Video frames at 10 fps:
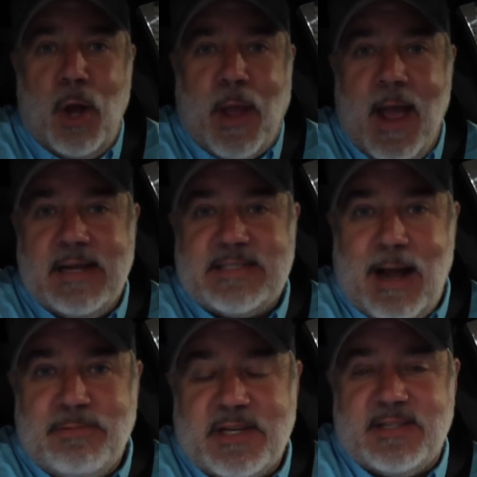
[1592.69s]
okay, I
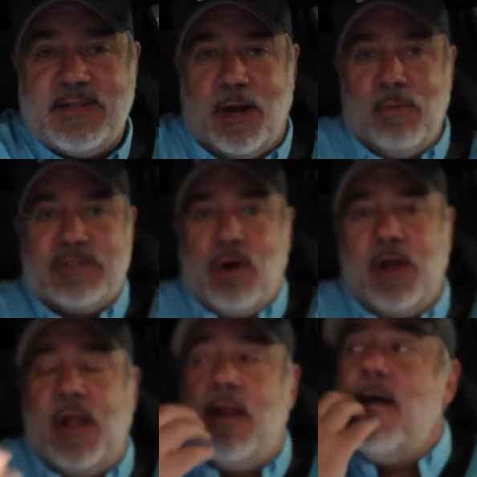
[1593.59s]
stopped it because Tanya was
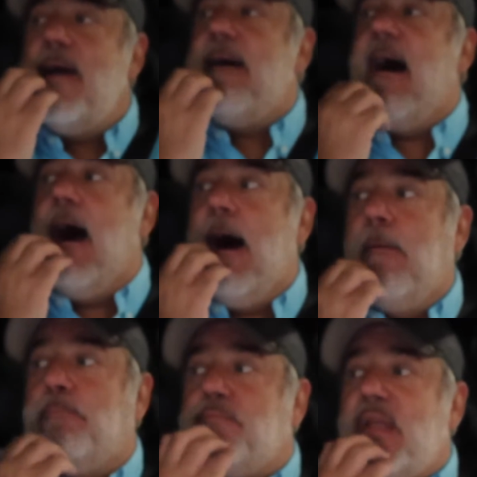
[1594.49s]
calling in.
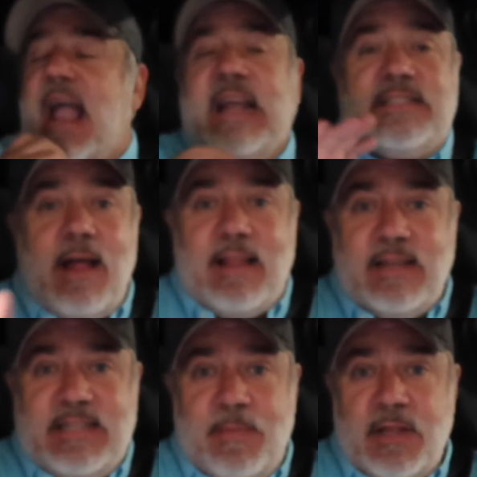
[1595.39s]
It's like
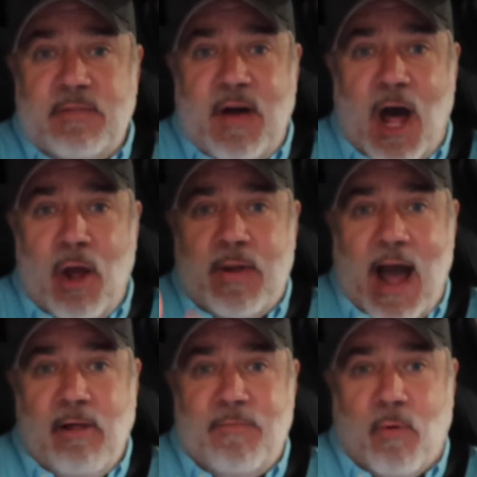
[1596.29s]
the Demi Lovato
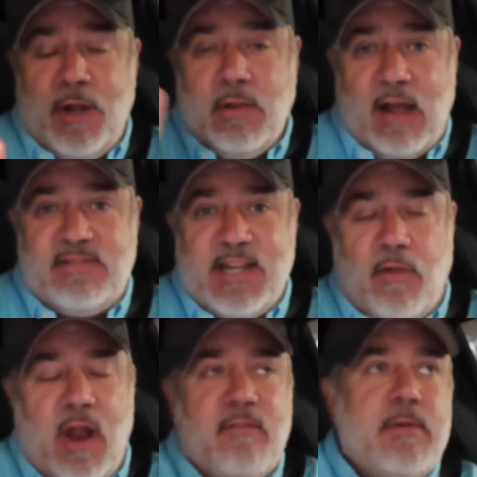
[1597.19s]
California
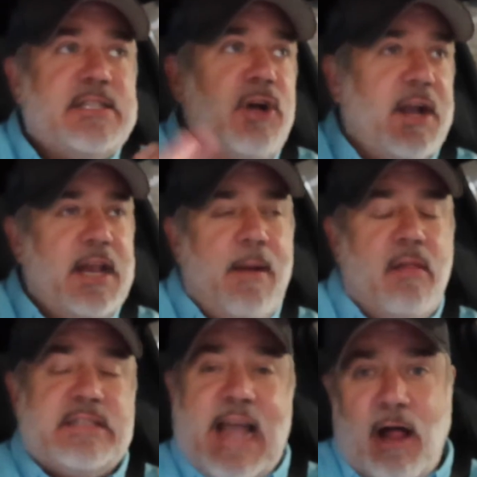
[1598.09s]
lifestyle that everybody's talking
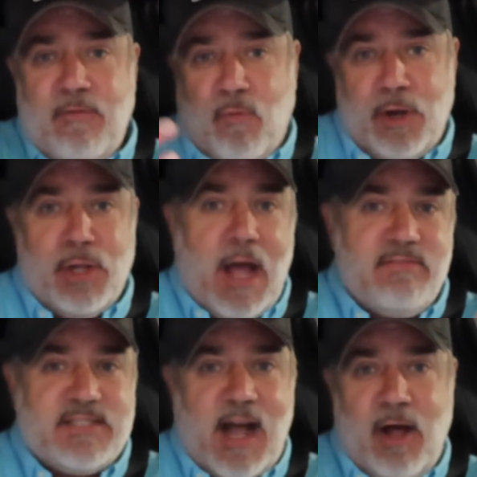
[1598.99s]
about, this California
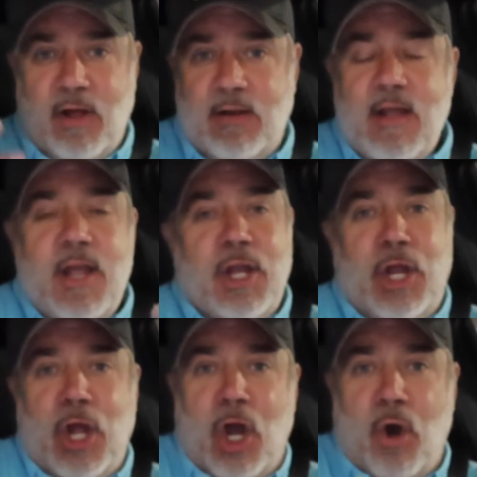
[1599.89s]
lifestyle and,
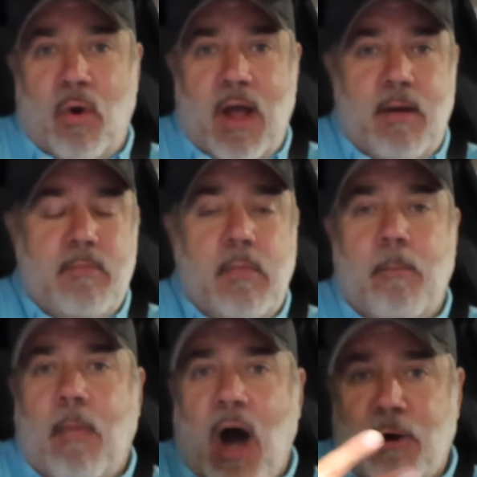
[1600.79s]
you know,
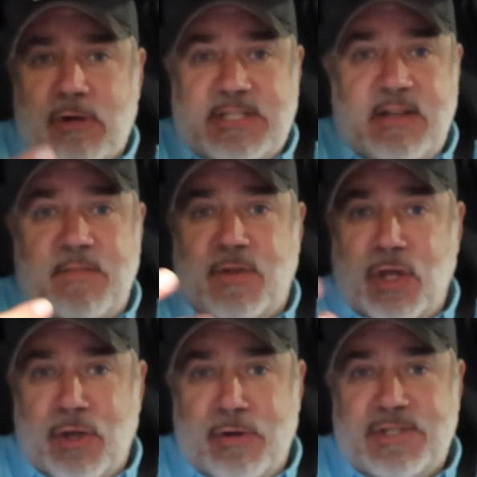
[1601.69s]
moderative
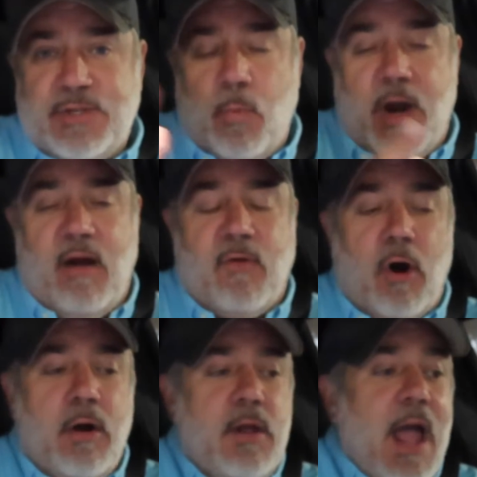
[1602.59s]
use and
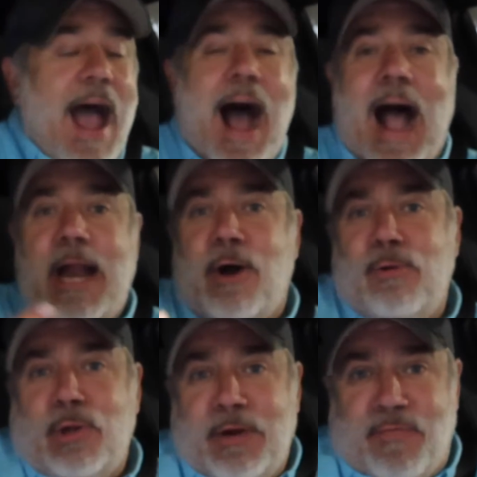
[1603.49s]
whatever. I
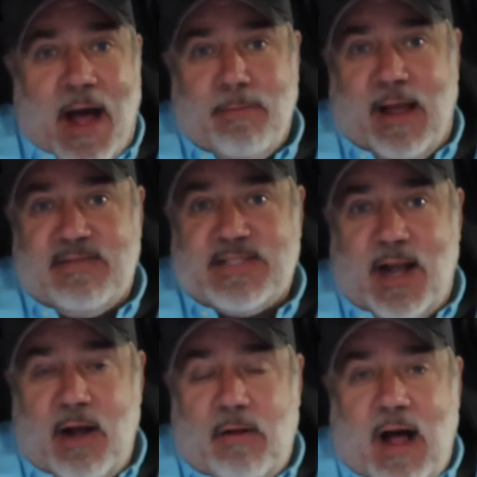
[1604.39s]
don't live that
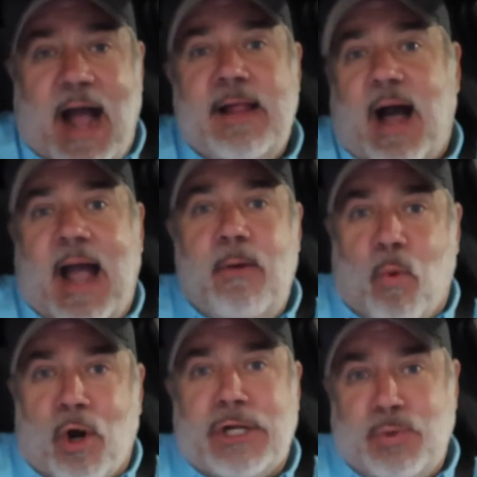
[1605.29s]
lifestyle. I
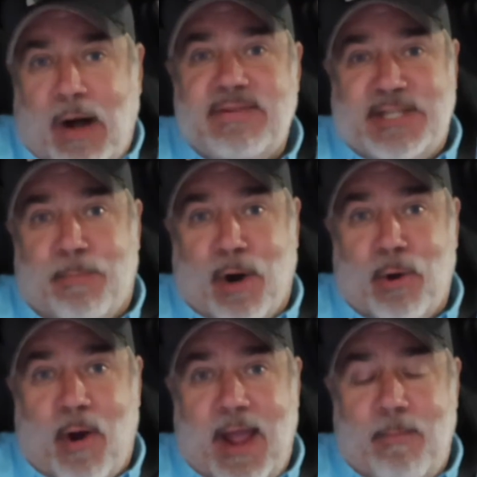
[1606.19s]
work a 12-step
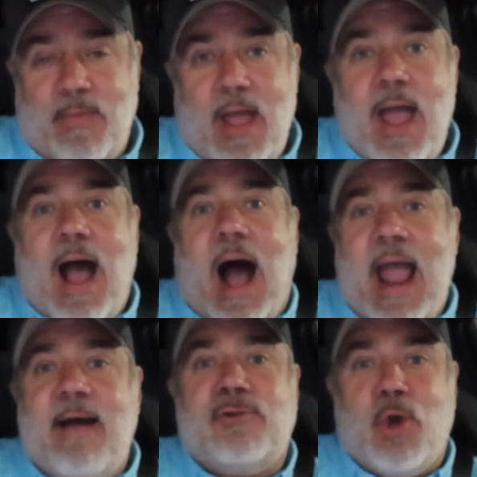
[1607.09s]
program. I
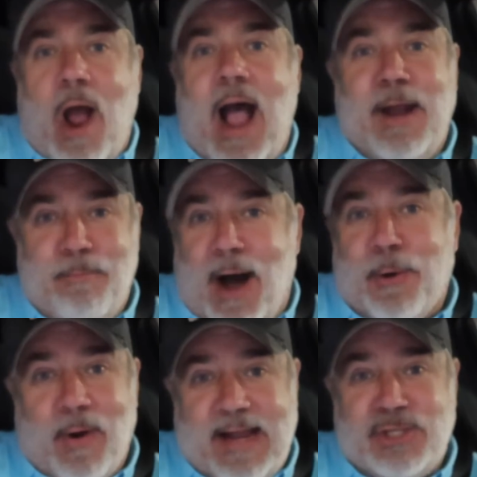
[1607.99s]
have tried
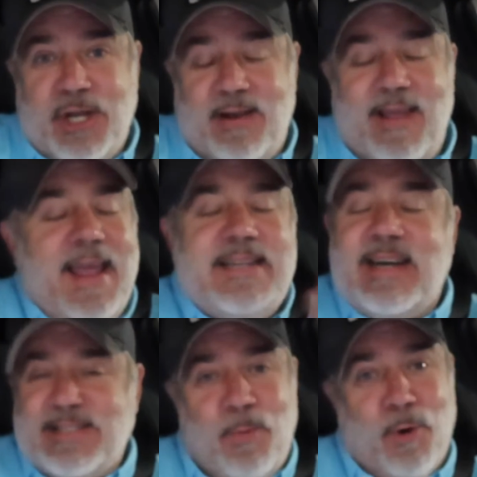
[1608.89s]
moderation. It
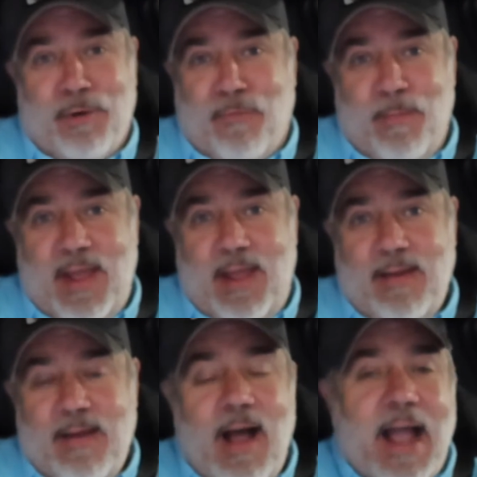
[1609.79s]
doesn't work for
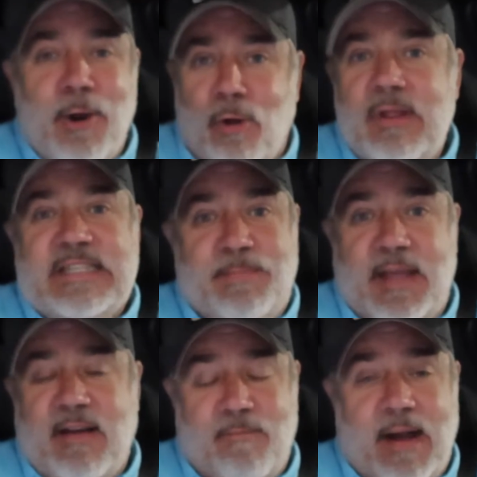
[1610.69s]
me. I can only
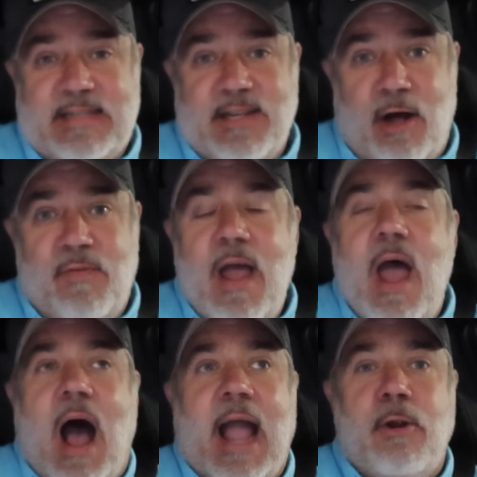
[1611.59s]
speak of myself.
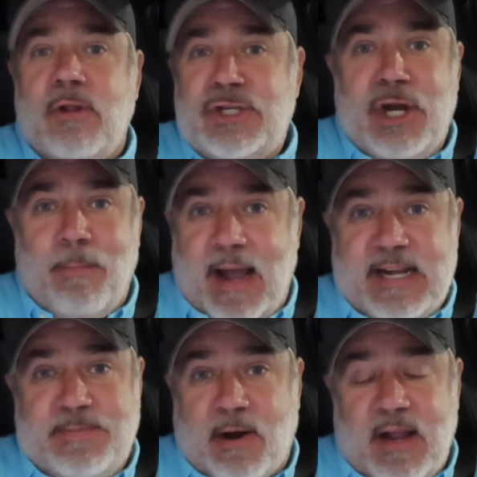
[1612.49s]
I can only share my
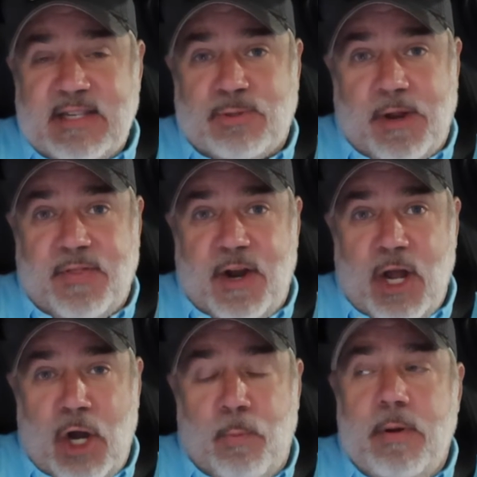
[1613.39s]
experience, strength, and
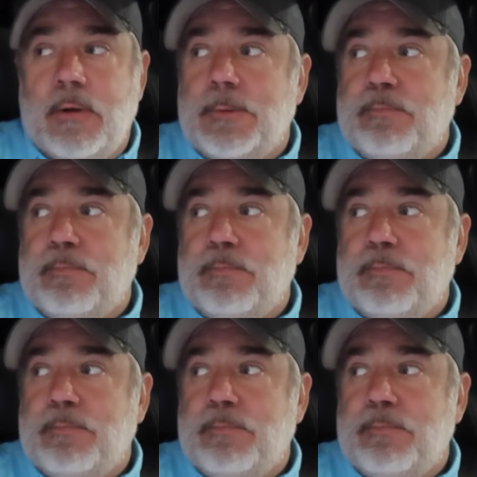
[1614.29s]
hope.